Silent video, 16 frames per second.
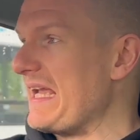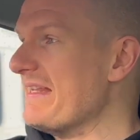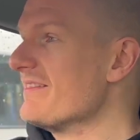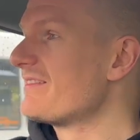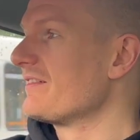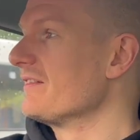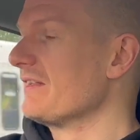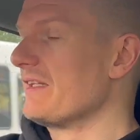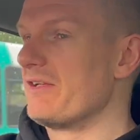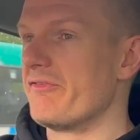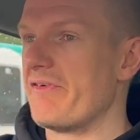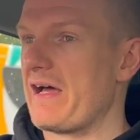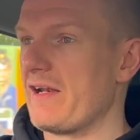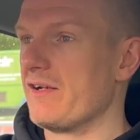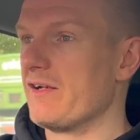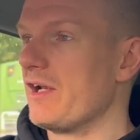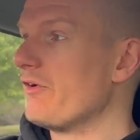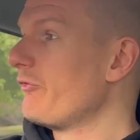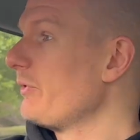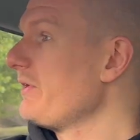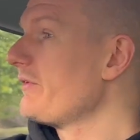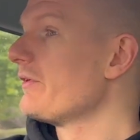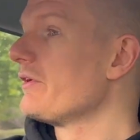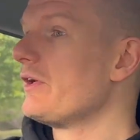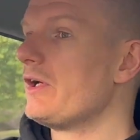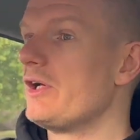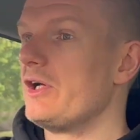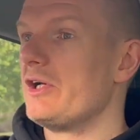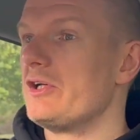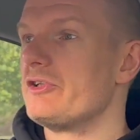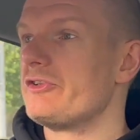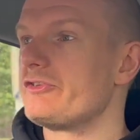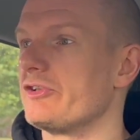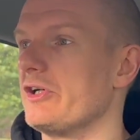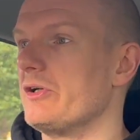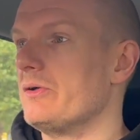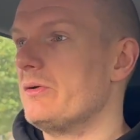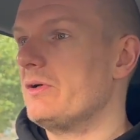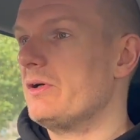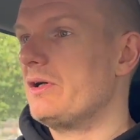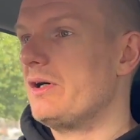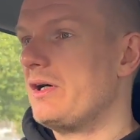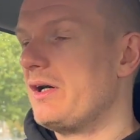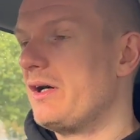instantly fell in love with. So